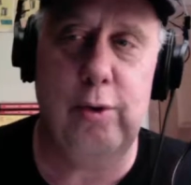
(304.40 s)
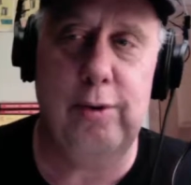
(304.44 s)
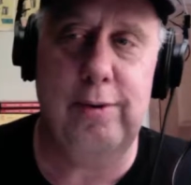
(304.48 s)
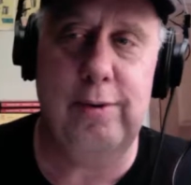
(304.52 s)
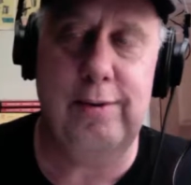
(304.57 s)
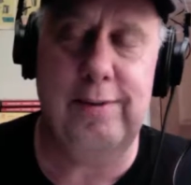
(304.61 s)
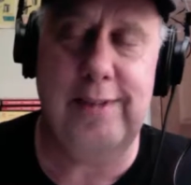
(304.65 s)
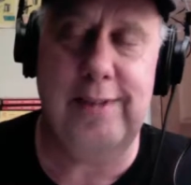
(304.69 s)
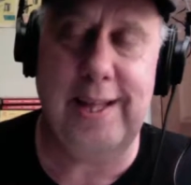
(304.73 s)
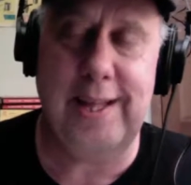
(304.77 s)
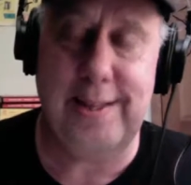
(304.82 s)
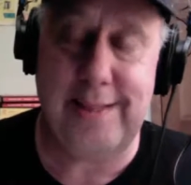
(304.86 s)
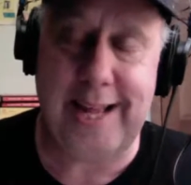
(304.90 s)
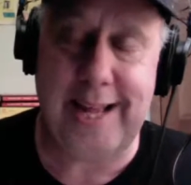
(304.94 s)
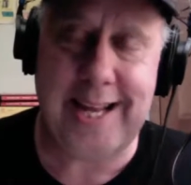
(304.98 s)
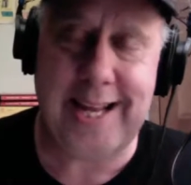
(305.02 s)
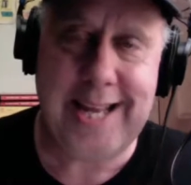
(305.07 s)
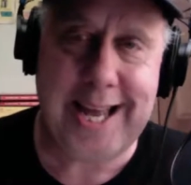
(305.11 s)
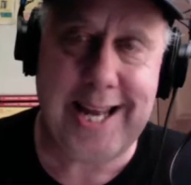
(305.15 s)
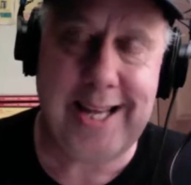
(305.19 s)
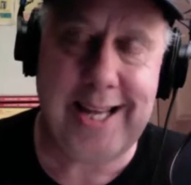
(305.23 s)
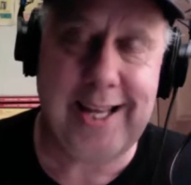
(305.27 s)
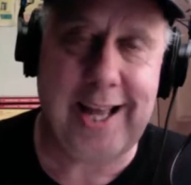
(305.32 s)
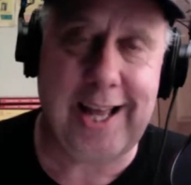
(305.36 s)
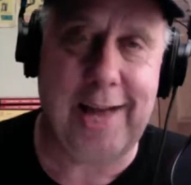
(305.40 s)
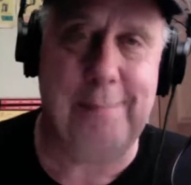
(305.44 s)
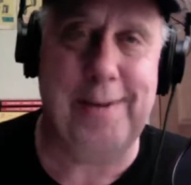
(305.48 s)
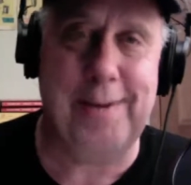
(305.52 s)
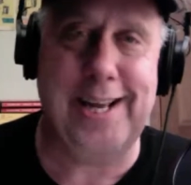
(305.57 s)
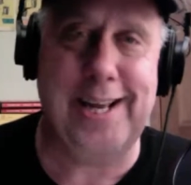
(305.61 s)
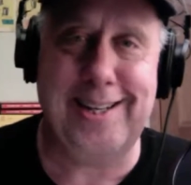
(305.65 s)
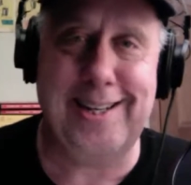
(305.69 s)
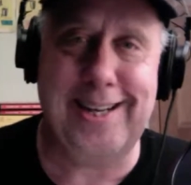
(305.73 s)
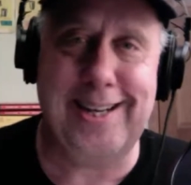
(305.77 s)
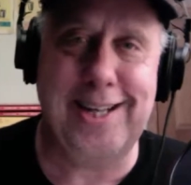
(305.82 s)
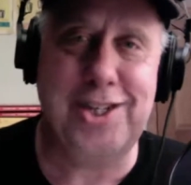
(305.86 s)
that kind of got my
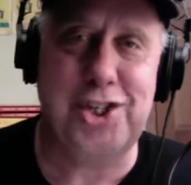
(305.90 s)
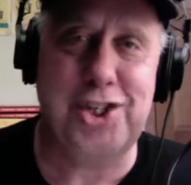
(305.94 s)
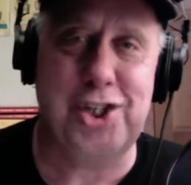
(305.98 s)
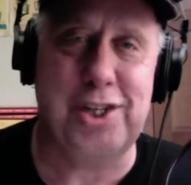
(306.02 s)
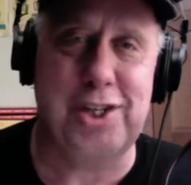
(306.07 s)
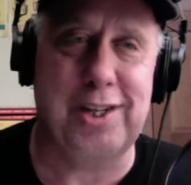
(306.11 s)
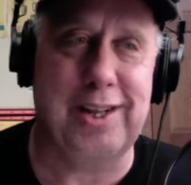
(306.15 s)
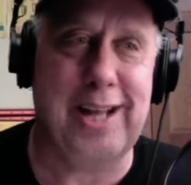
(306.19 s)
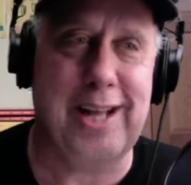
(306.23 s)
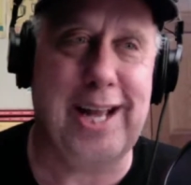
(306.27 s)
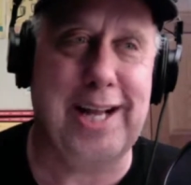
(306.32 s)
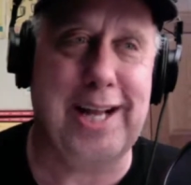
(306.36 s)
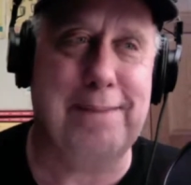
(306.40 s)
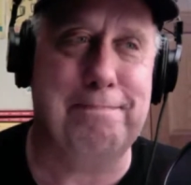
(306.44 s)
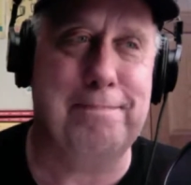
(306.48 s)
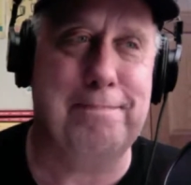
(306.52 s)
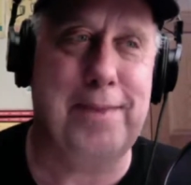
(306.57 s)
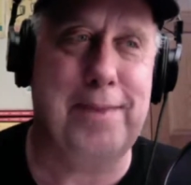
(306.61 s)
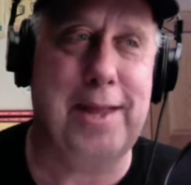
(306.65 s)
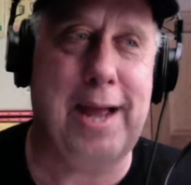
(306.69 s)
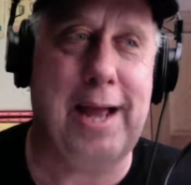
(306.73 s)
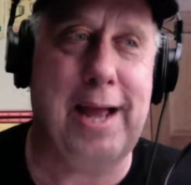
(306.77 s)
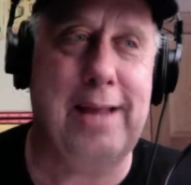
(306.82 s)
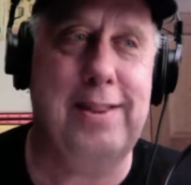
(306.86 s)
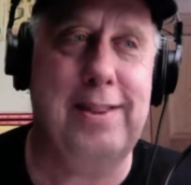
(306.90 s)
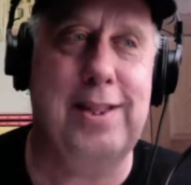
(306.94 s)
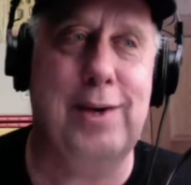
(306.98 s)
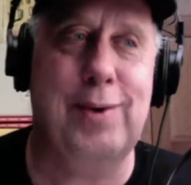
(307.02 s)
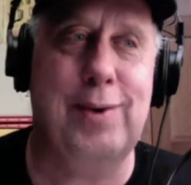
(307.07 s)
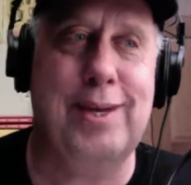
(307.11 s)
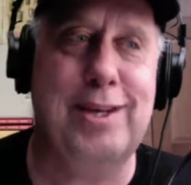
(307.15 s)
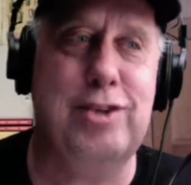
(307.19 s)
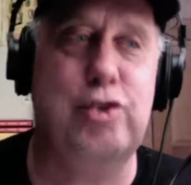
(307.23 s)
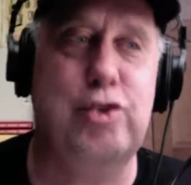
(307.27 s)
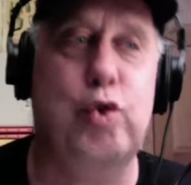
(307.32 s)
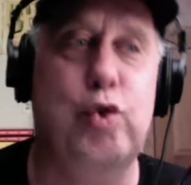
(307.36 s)
attention. Like, there
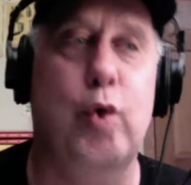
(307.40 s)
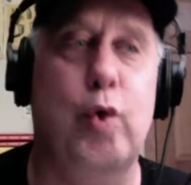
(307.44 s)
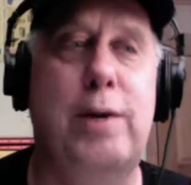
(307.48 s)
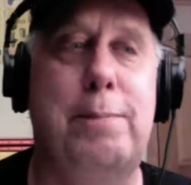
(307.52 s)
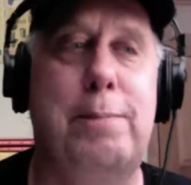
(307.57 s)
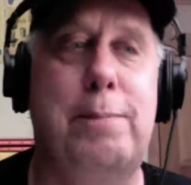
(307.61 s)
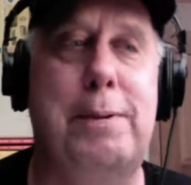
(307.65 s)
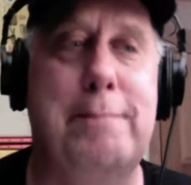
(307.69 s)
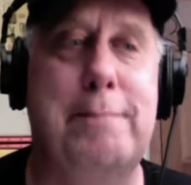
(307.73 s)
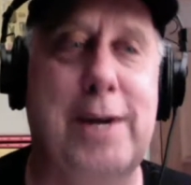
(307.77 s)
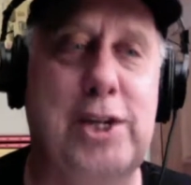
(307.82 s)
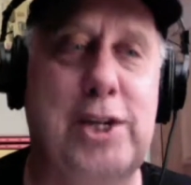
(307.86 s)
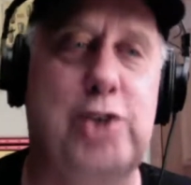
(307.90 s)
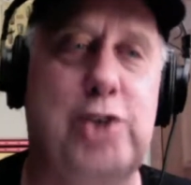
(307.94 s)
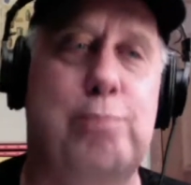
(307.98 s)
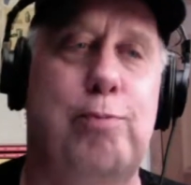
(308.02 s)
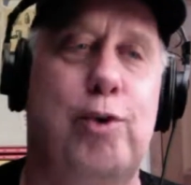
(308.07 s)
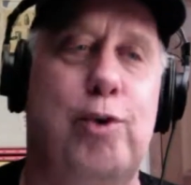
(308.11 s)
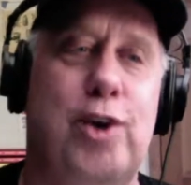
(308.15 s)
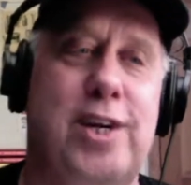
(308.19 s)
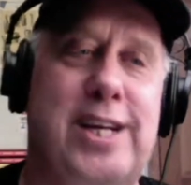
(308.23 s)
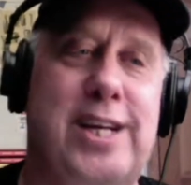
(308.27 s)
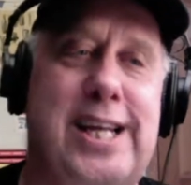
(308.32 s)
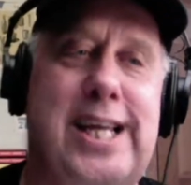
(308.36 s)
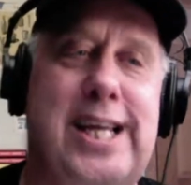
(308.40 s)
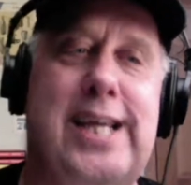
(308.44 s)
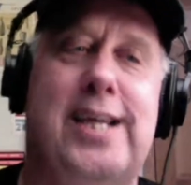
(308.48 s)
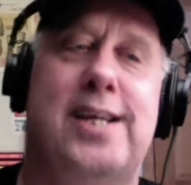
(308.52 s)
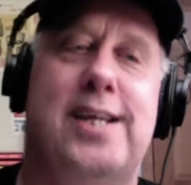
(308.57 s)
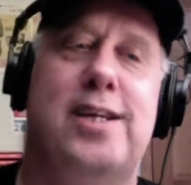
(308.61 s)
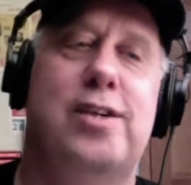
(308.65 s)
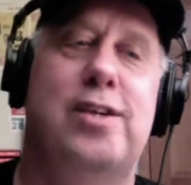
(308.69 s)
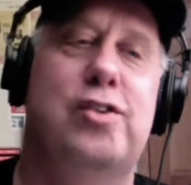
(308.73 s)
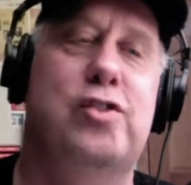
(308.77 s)
is going to be much more need.